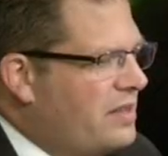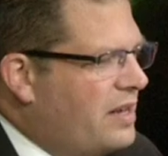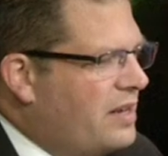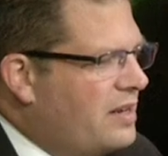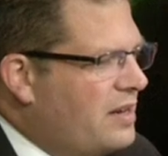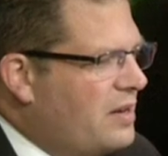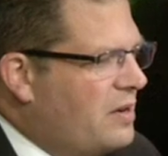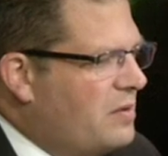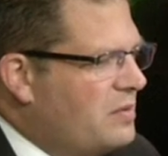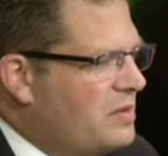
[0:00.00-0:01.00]
think, you
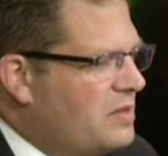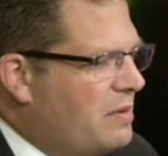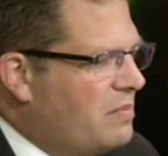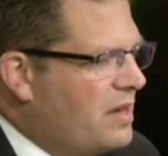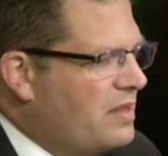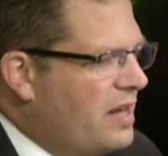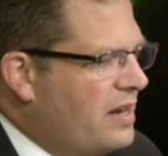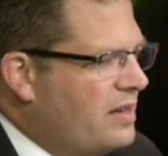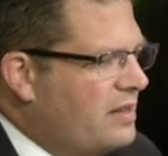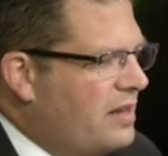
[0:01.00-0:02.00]
know, something
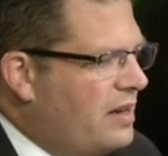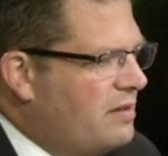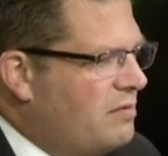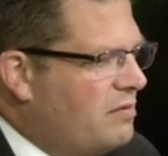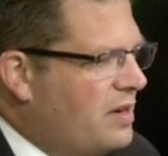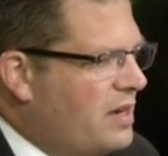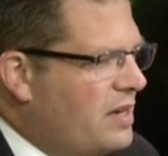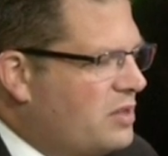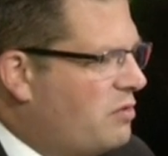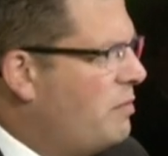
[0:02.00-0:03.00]
that
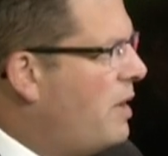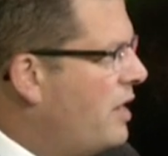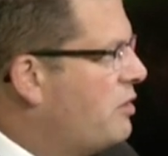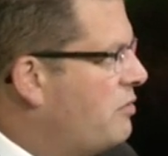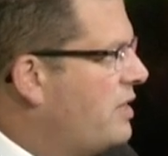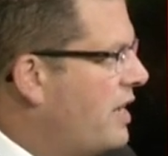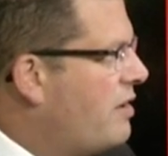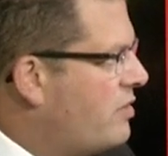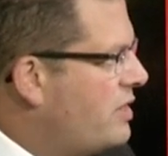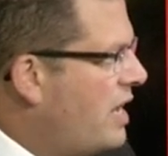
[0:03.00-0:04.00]
is a reminder really
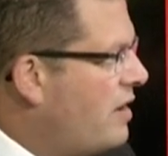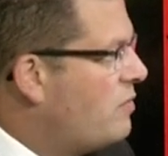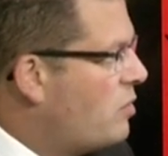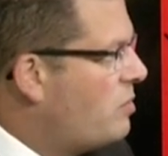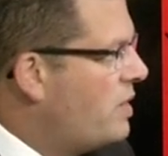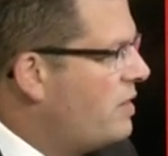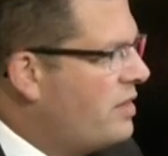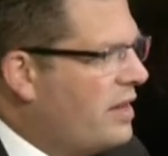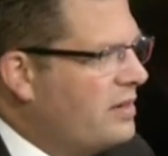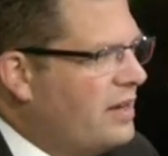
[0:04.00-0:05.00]
every day for me
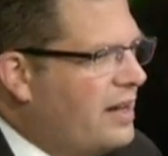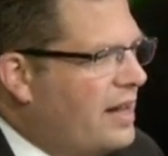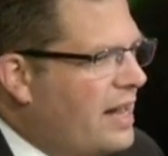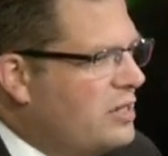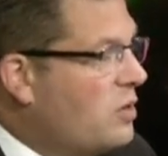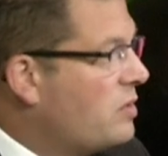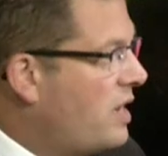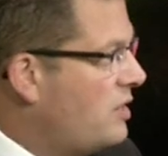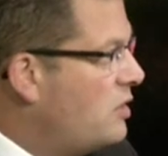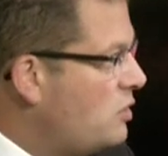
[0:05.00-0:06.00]
that I don't
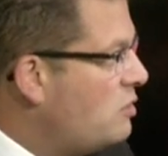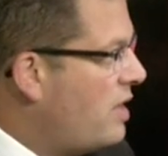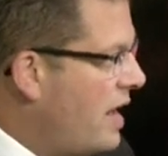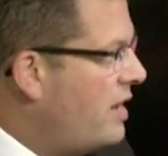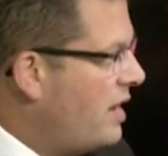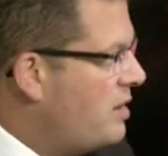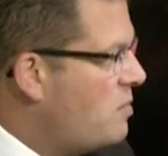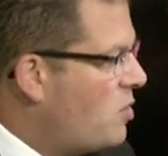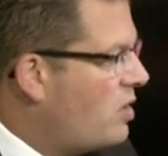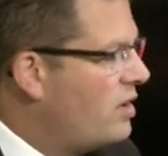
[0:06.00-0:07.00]
get to do that
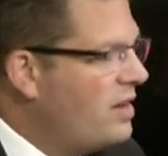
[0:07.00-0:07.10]
anymore.